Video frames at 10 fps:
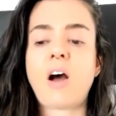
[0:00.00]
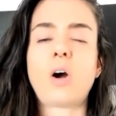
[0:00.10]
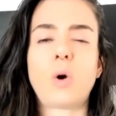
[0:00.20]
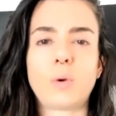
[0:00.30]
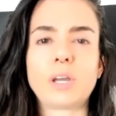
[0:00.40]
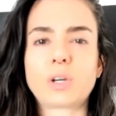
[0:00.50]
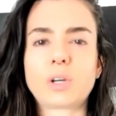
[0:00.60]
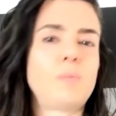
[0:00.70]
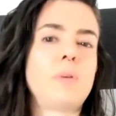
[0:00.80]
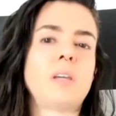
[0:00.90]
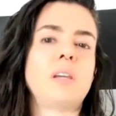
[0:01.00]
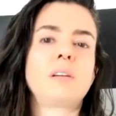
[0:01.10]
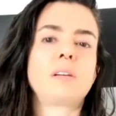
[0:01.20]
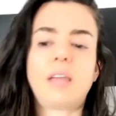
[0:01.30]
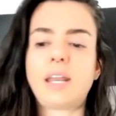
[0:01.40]
oh, it could
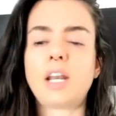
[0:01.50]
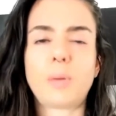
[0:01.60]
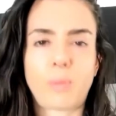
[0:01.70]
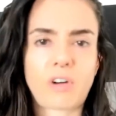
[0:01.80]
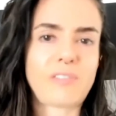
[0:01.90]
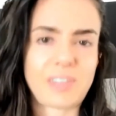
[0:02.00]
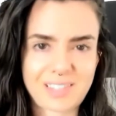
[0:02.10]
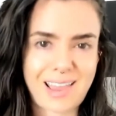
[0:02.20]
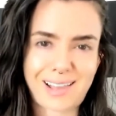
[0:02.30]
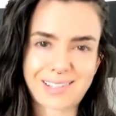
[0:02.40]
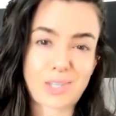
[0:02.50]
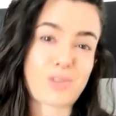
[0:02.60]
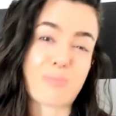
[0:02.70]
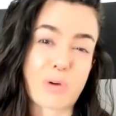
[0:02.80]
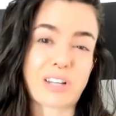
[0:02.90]
be any number of these things that
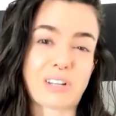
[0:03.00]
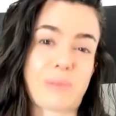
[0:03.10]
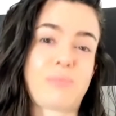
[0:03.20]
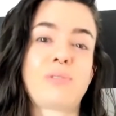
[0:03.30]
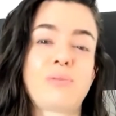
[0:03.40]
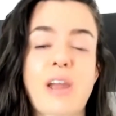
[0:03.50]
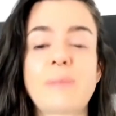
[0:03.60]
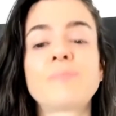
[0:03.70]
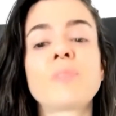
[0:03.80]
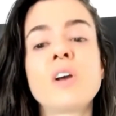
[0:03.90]
you have brain dumped, right?